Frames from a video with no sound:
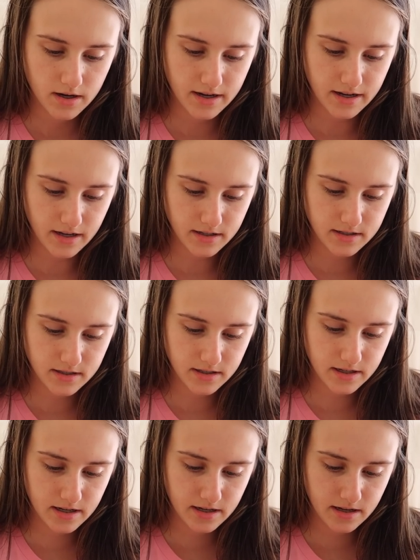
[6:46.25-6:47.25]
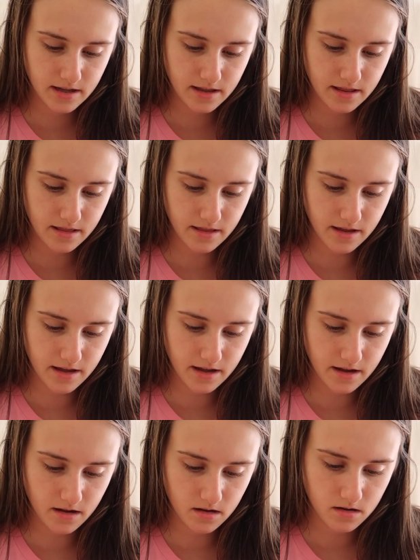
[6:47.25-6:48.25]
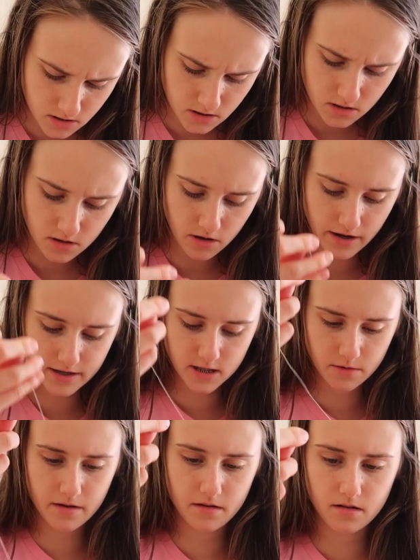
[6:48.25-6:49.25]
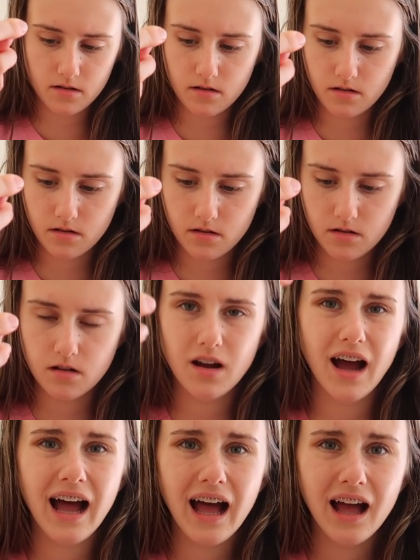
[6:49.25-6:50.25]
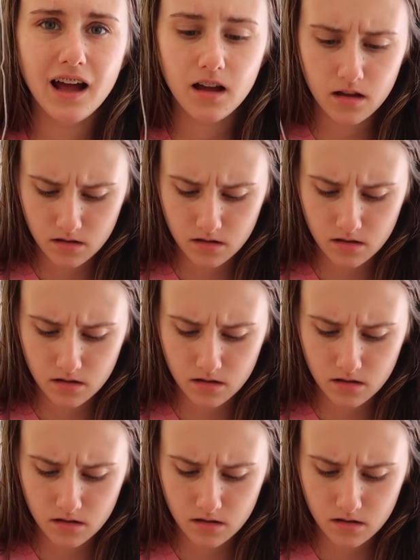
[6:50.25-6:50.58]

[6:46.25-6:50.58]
Get in there. Oh yeah, don't we, huh?